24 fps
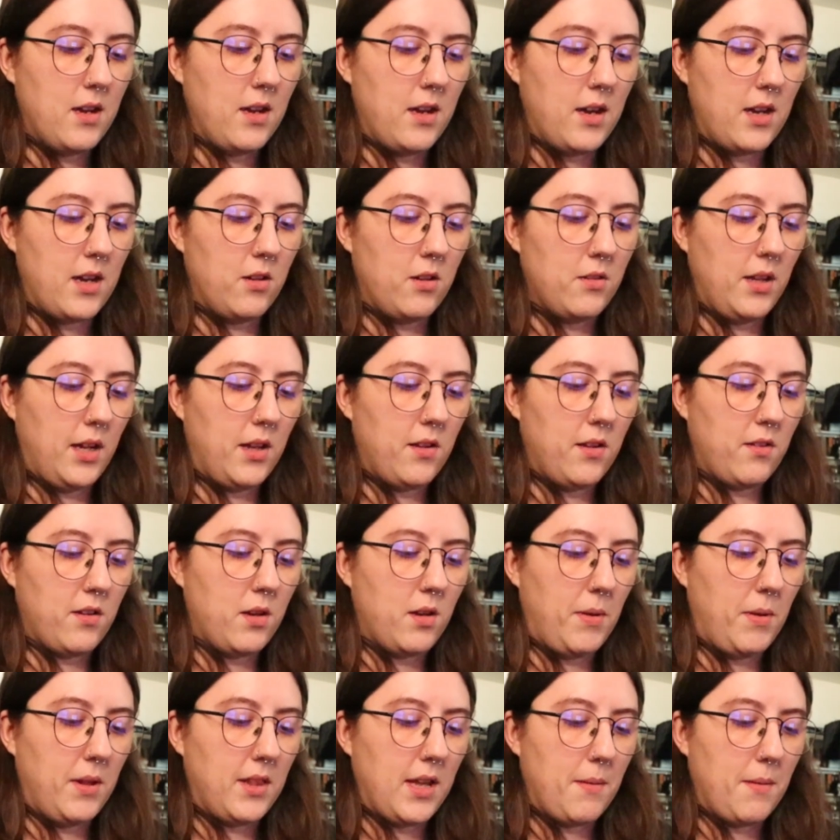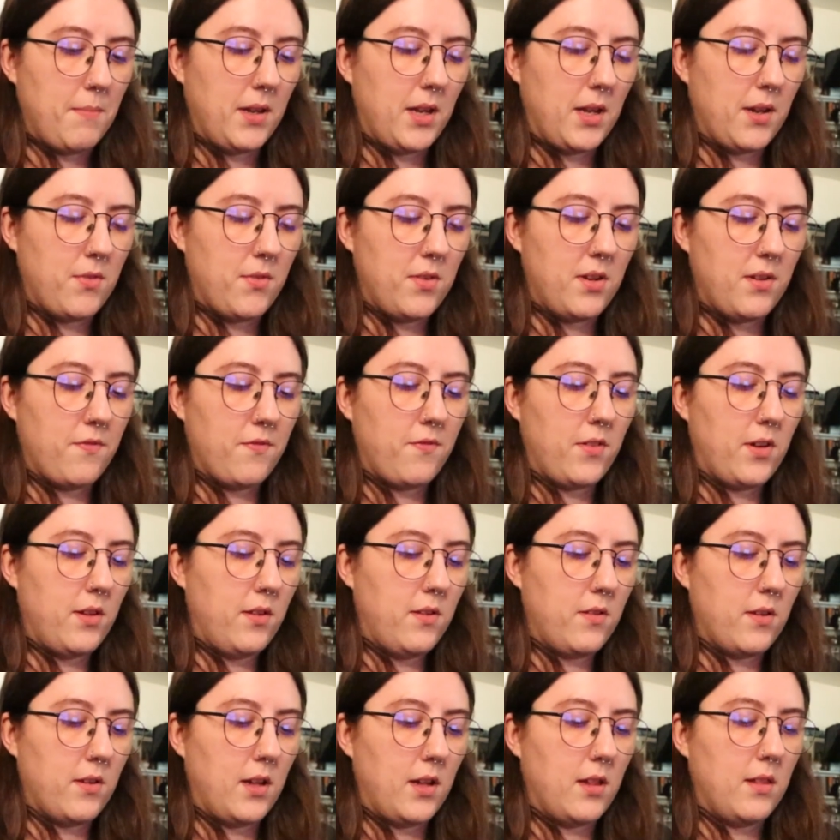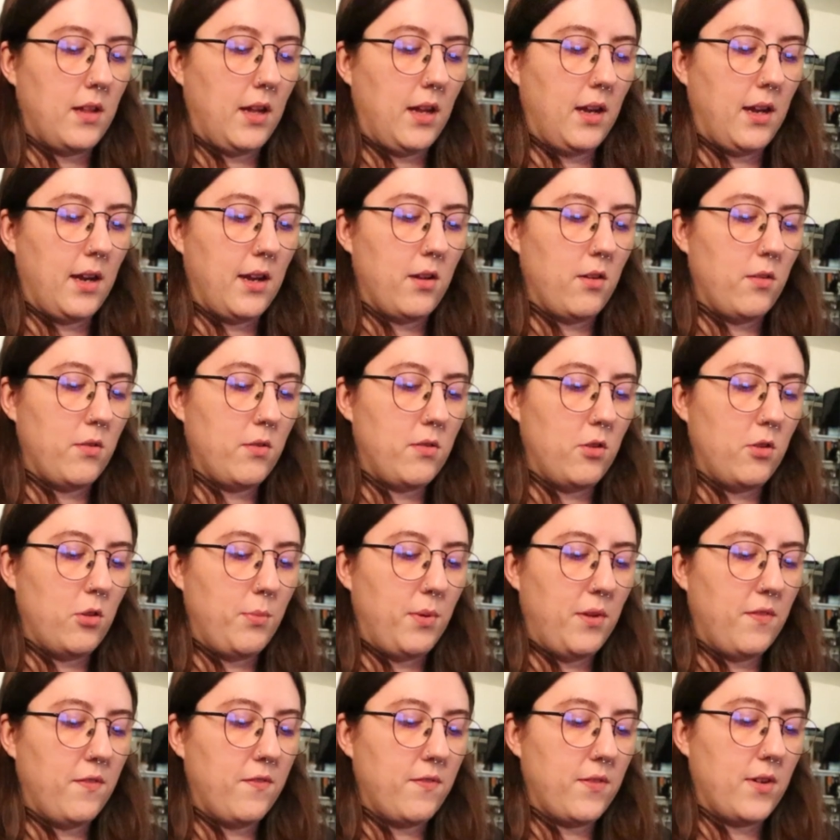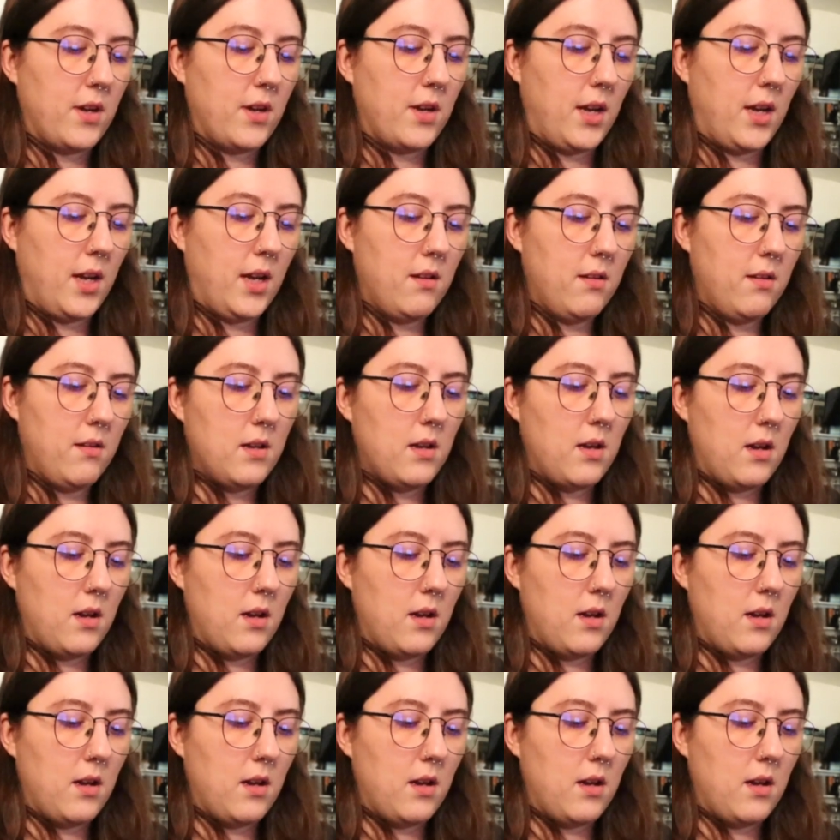I don't think it's going to be that big of a difference. I think it'll still be fine.